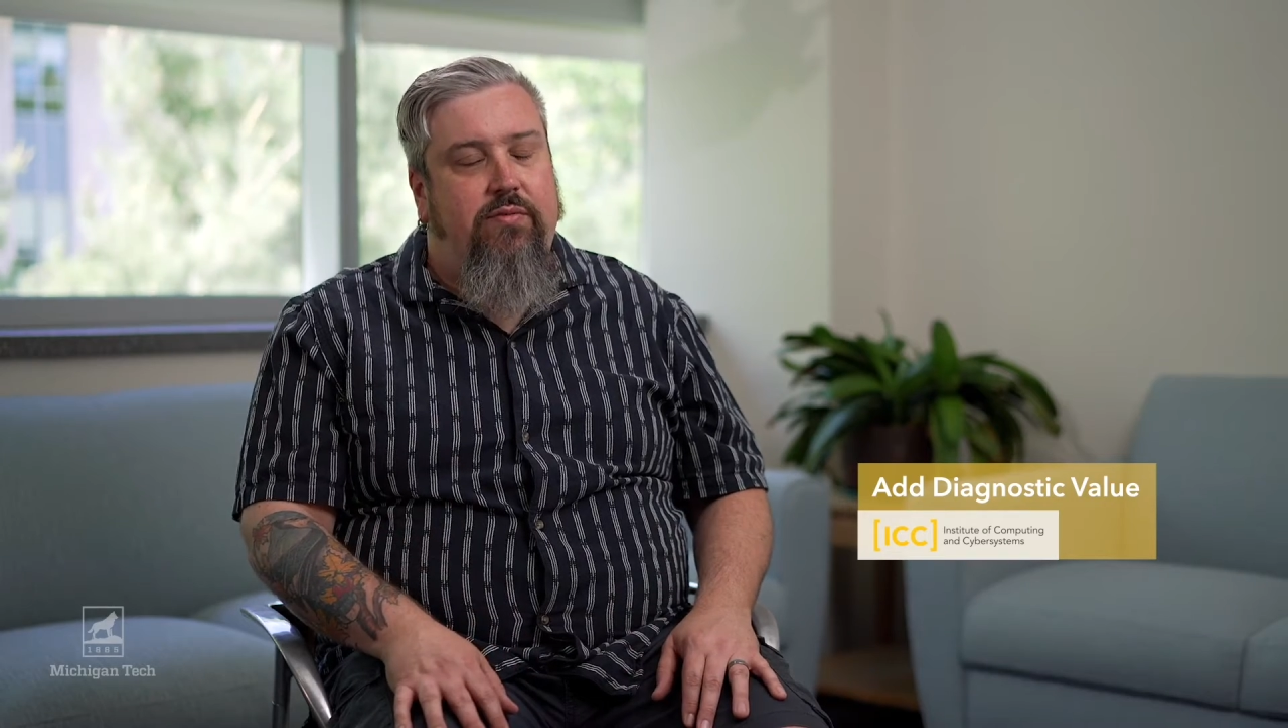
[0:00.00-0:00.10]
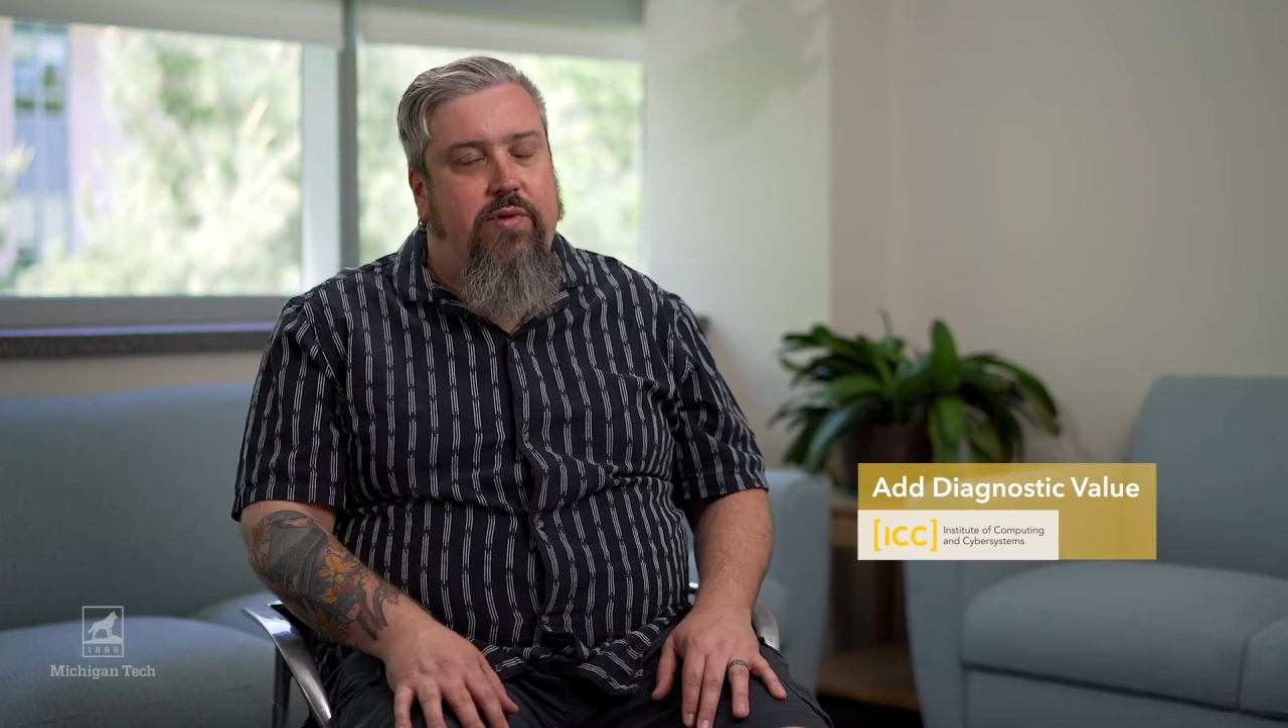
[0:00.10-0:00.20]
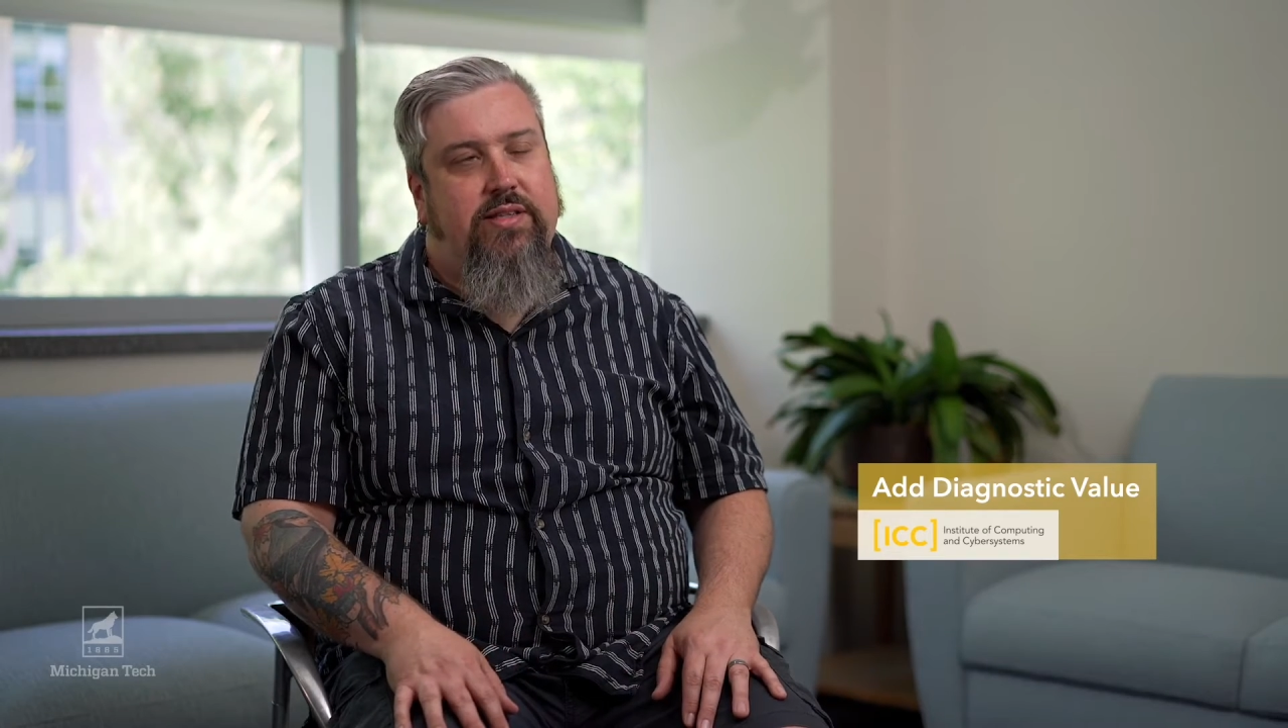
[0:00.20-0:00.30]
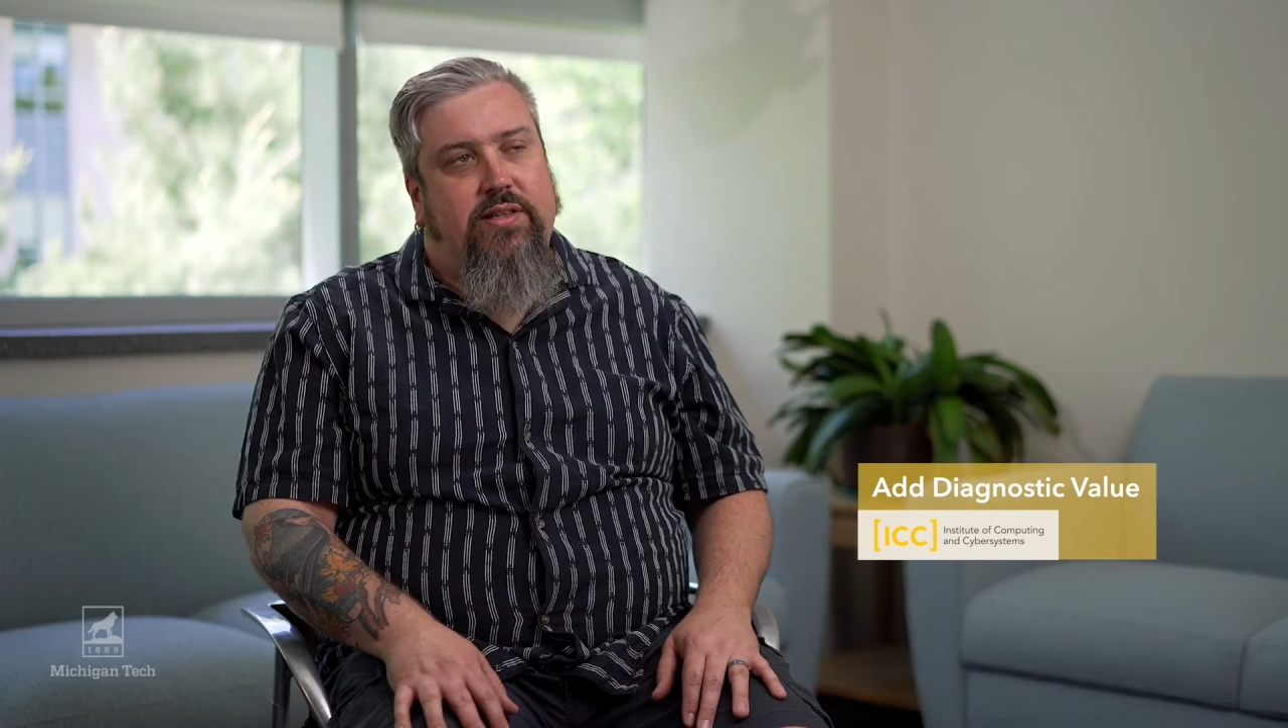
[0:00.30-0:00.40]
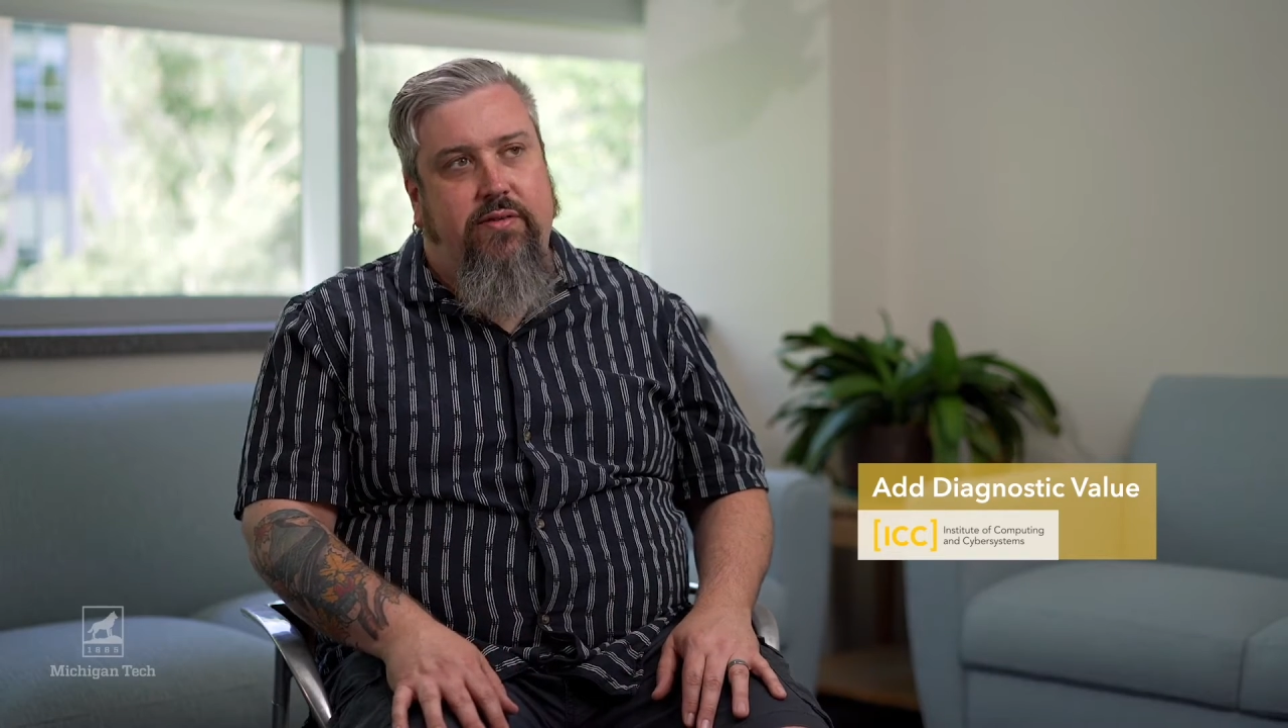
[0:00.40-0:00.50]

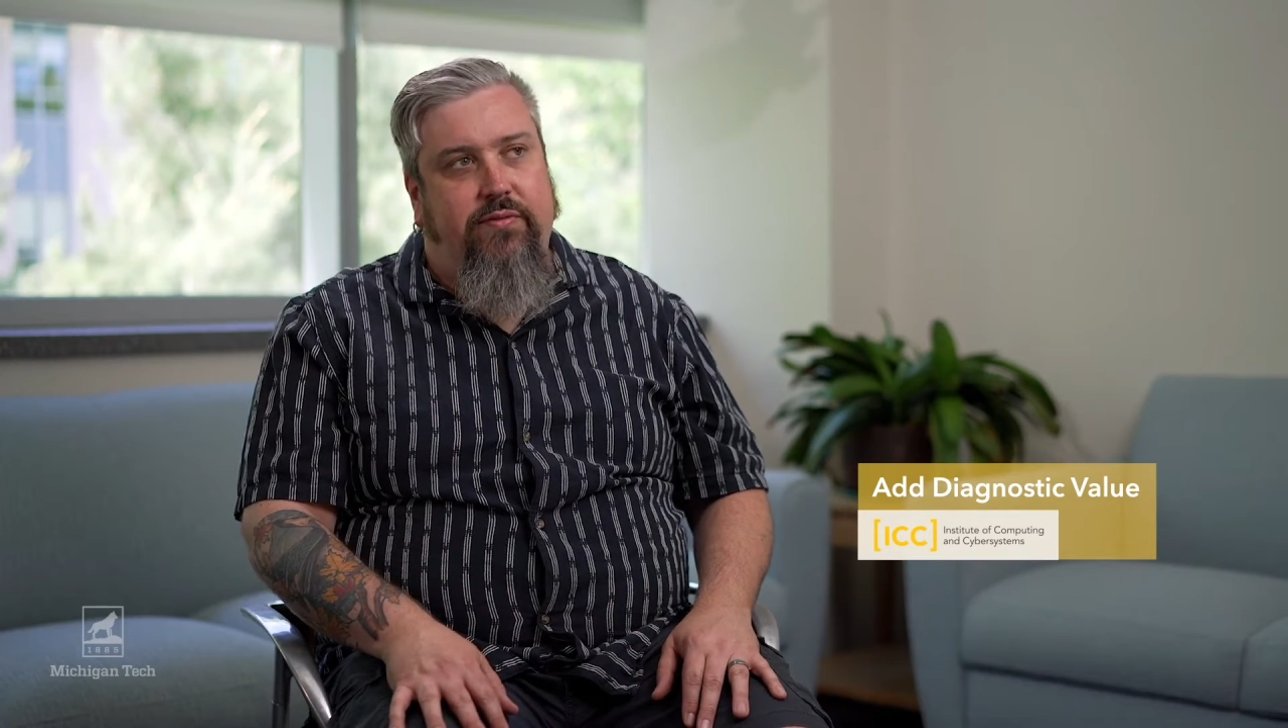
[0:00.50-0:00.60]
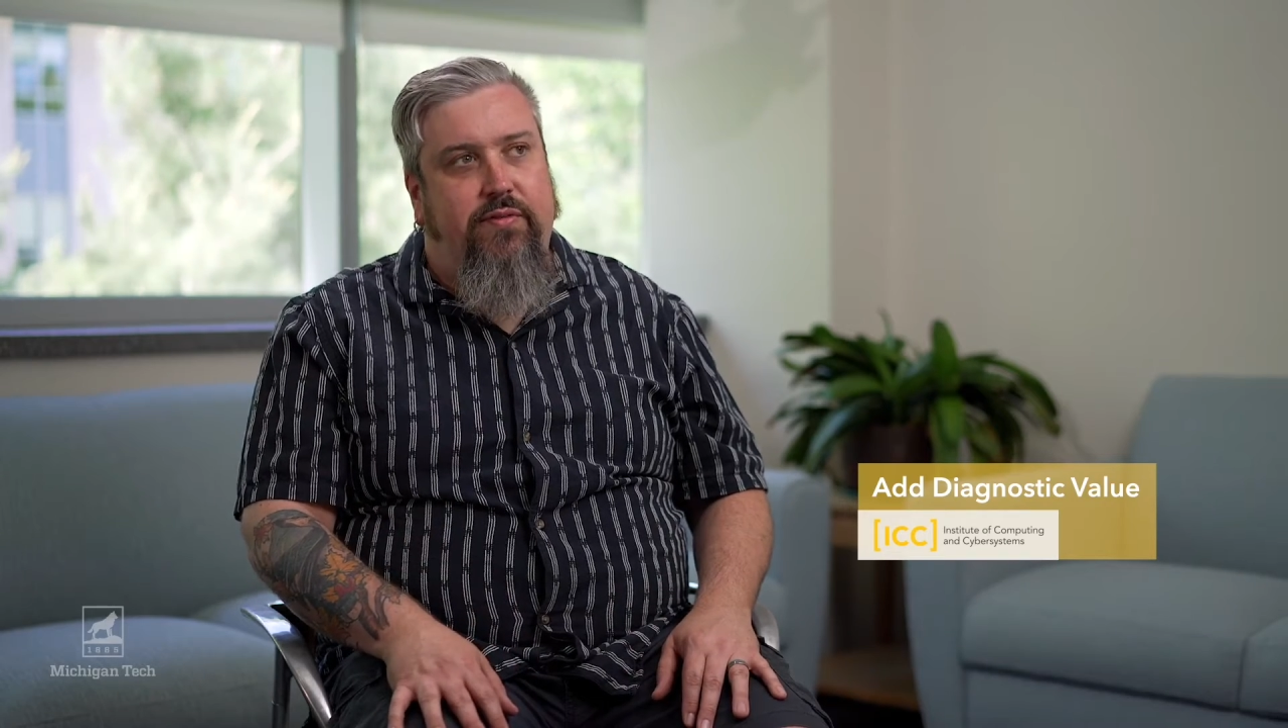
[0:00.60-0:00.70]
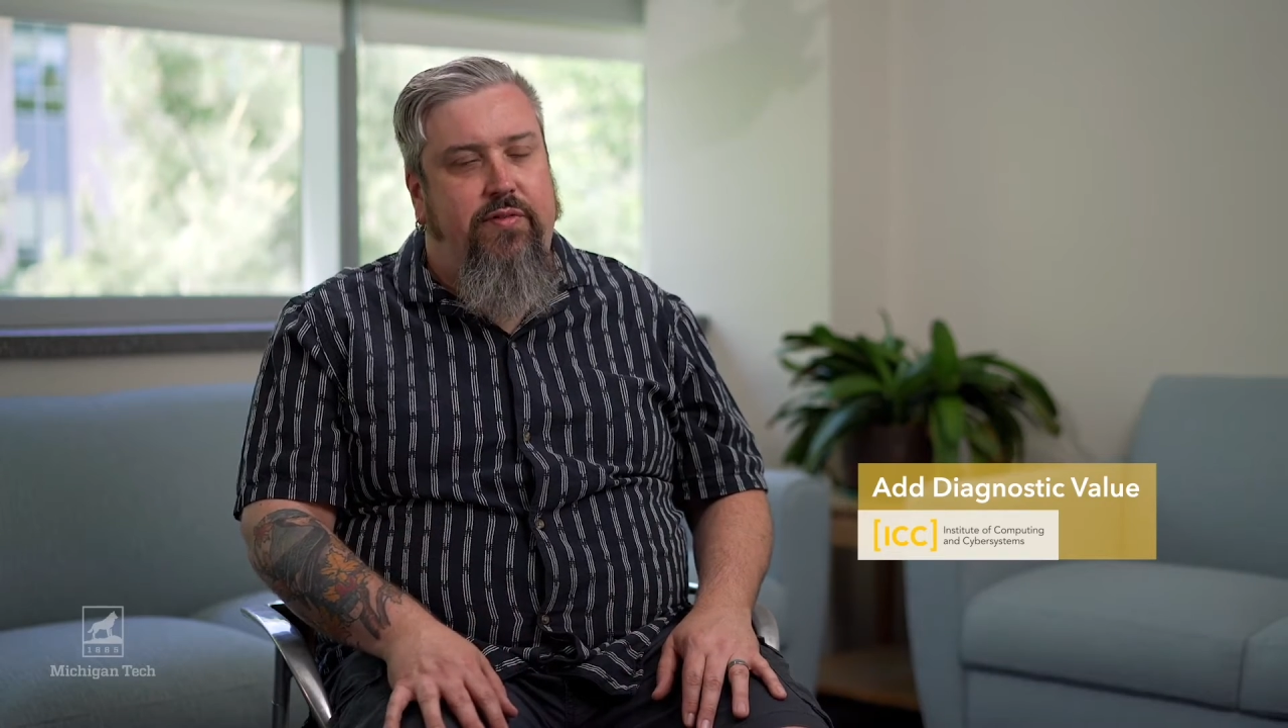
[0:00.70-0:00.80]
risk of